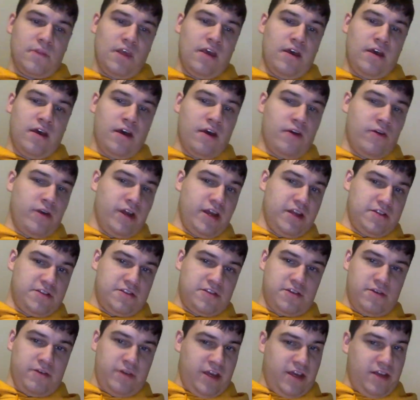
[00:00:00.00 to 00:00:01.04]
All right,
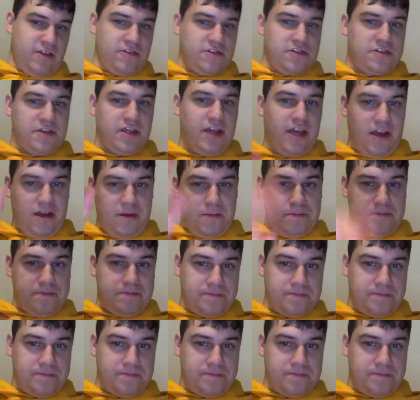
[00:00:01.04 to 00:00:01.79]
so yeah, there's now